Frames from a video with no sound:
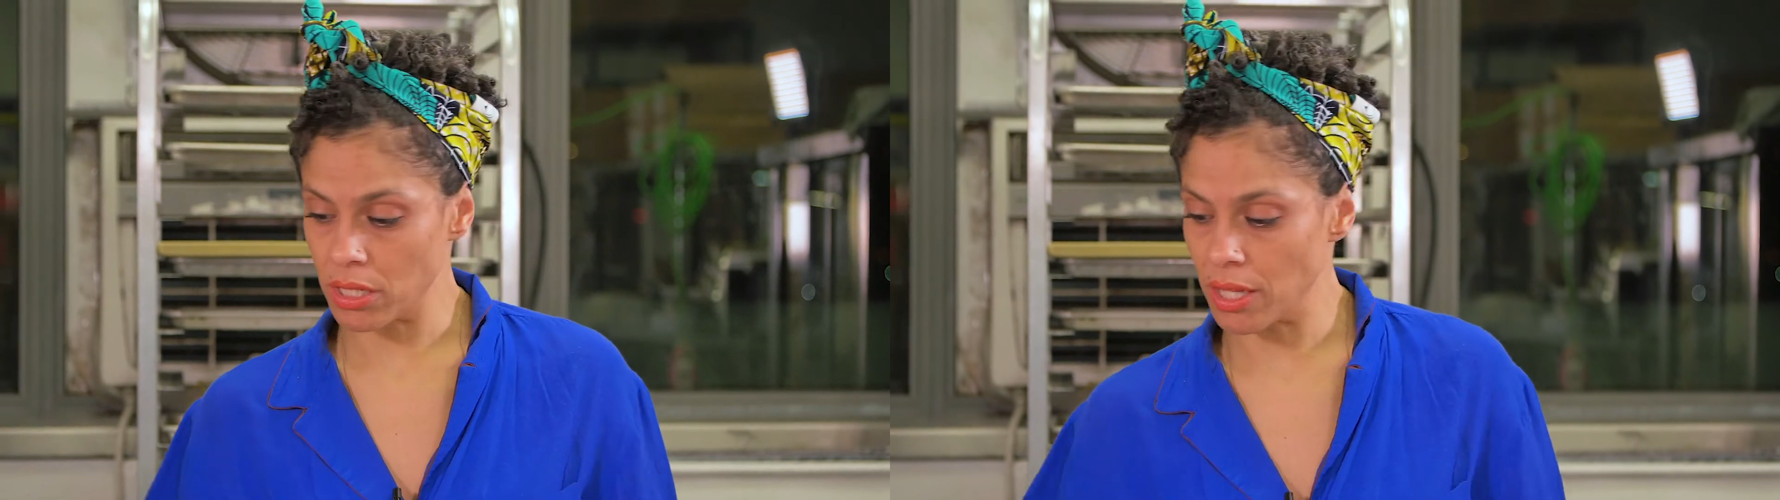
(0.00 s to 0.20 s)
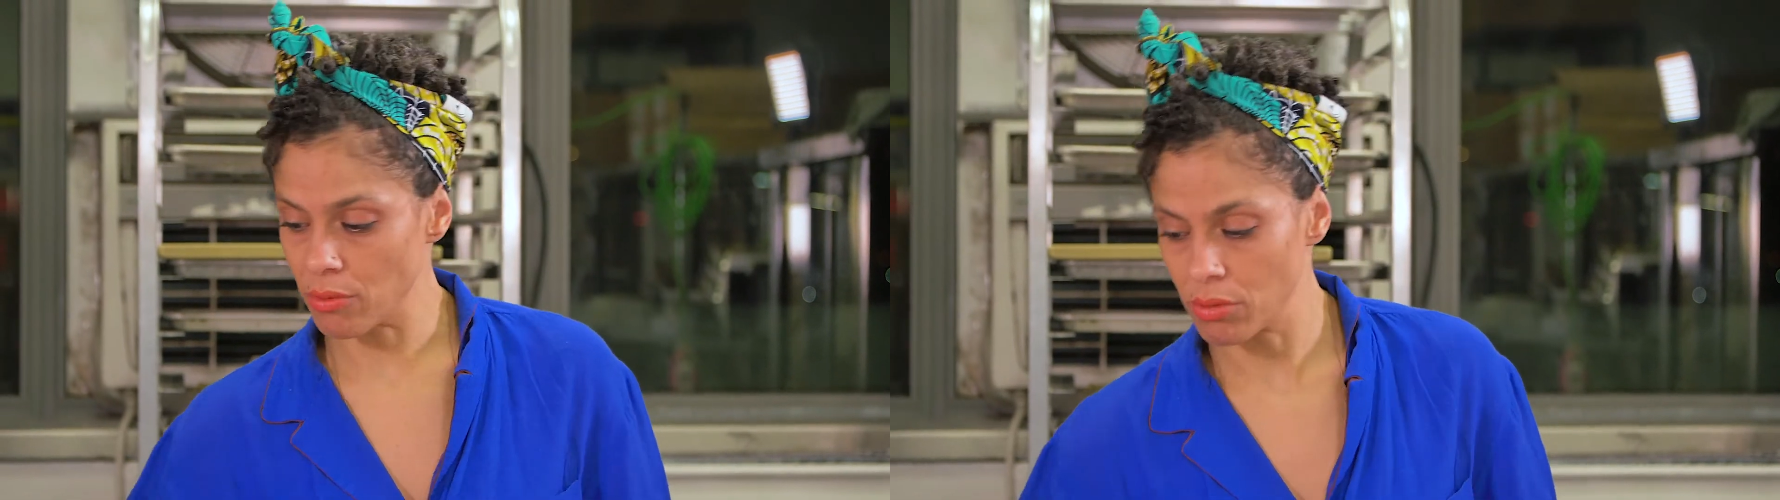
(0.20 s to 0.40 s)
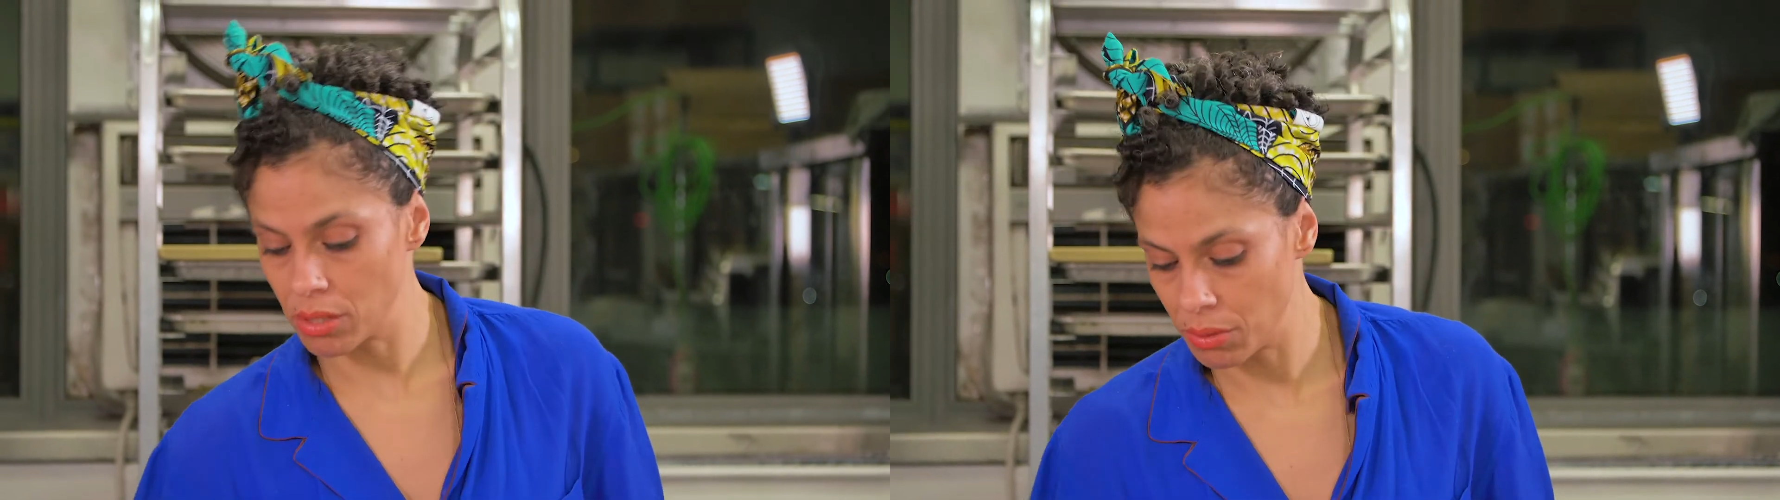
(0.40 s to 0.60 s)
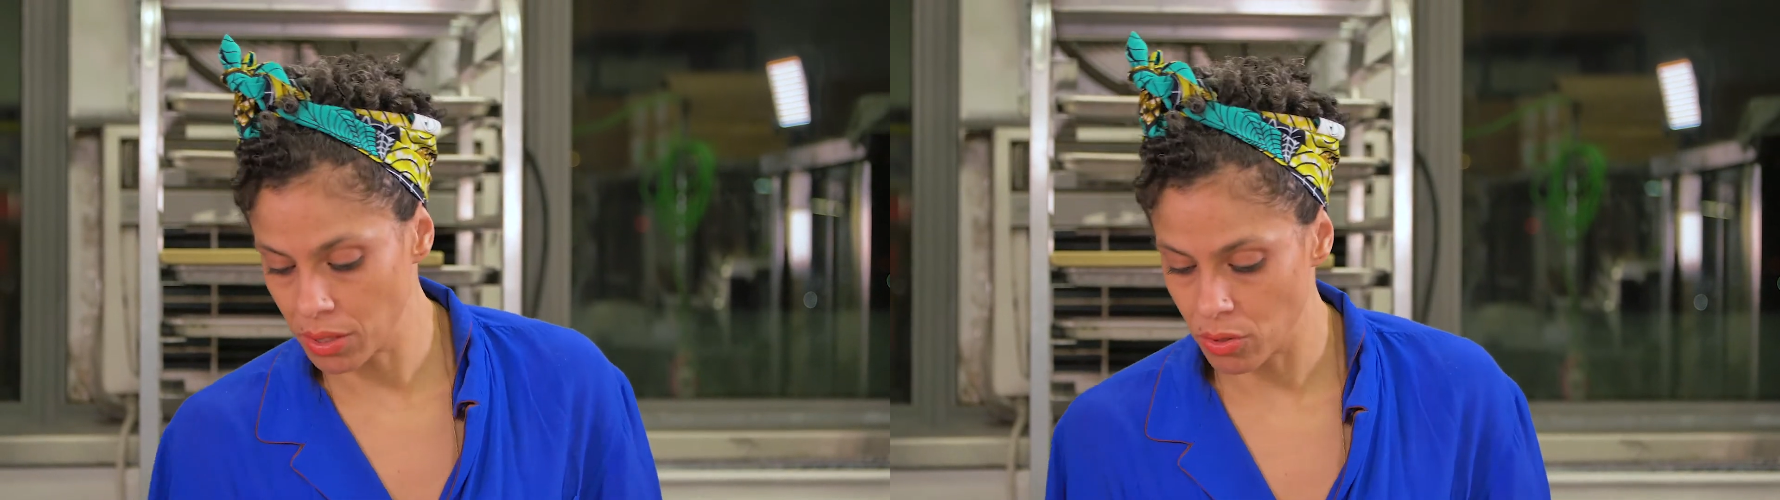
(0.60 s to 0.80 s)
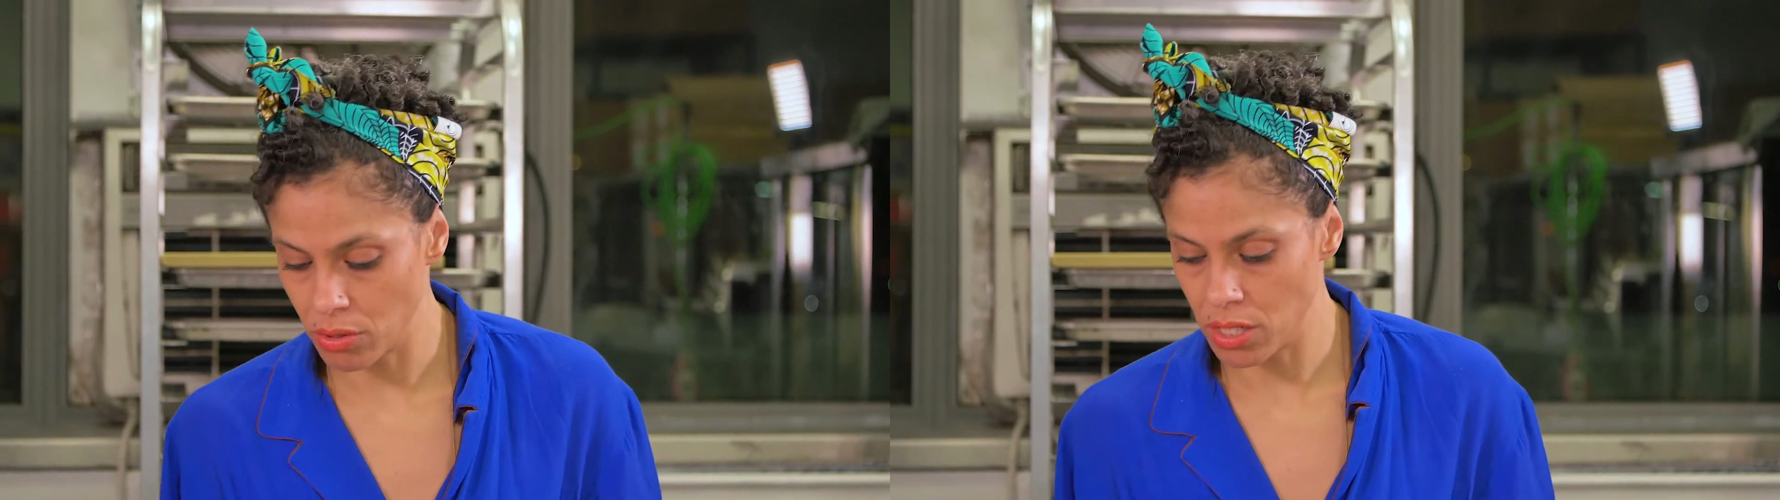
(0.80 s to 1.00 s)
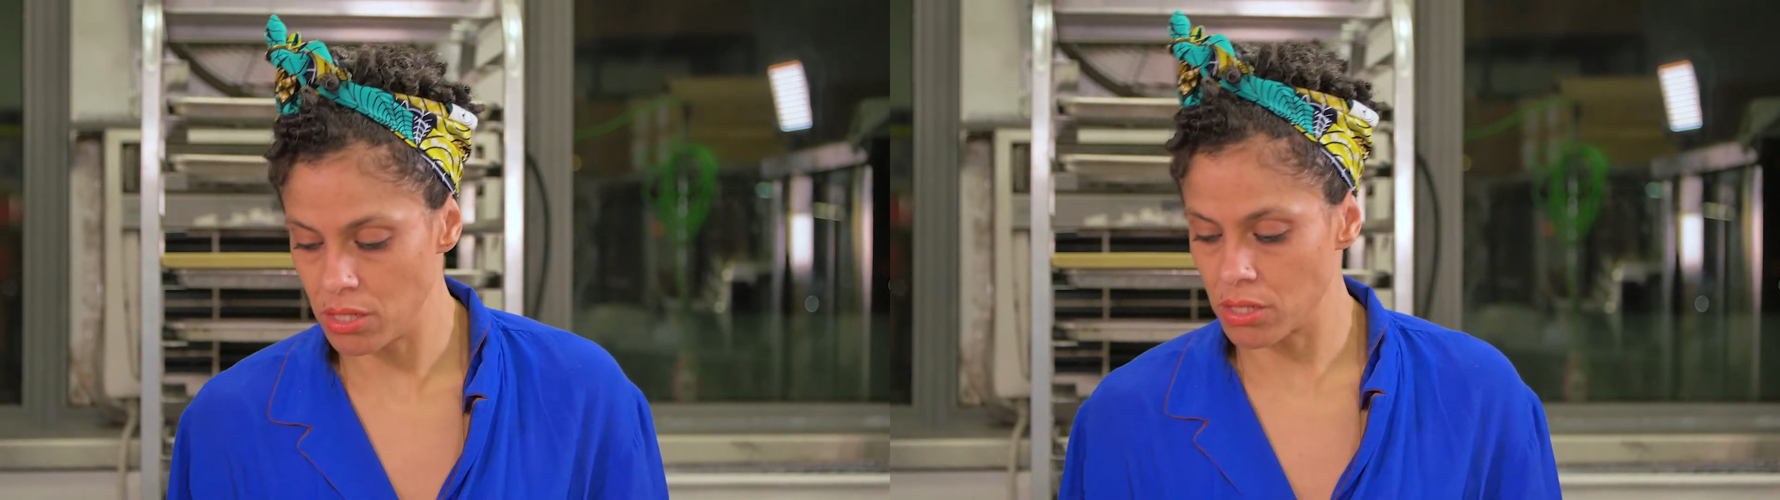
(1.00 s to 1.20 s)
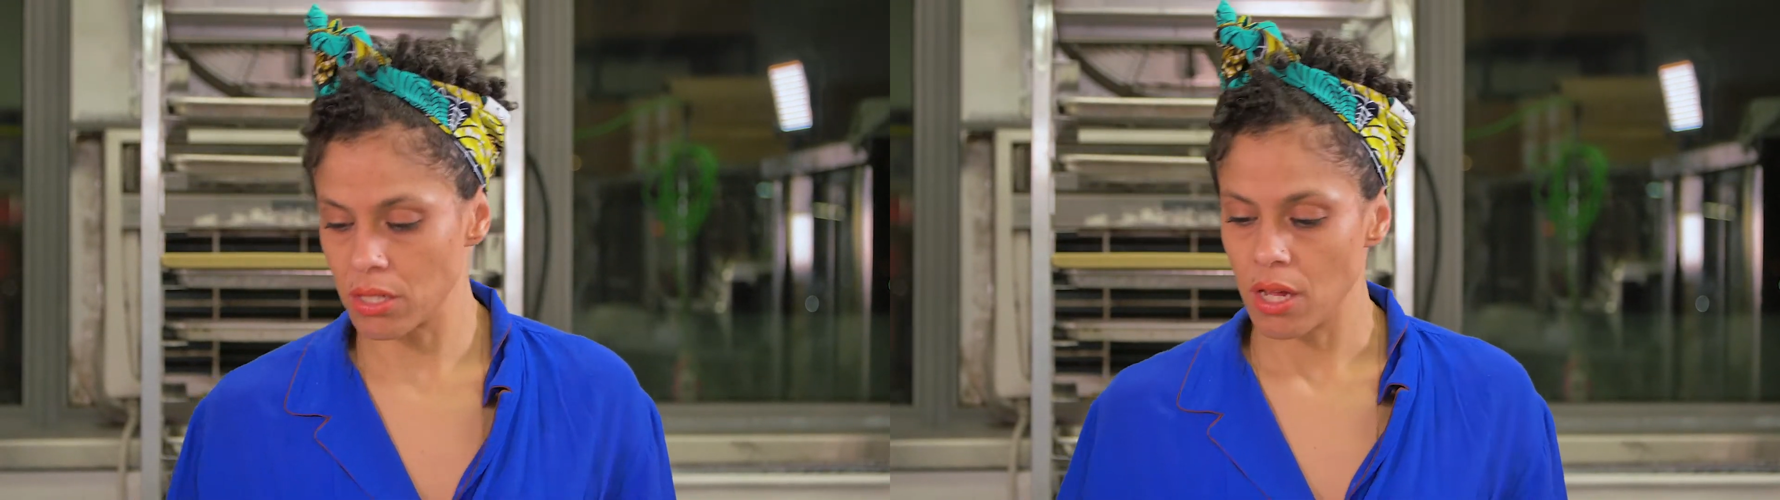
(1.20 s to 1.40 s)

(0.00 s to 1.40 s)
like really big cookies.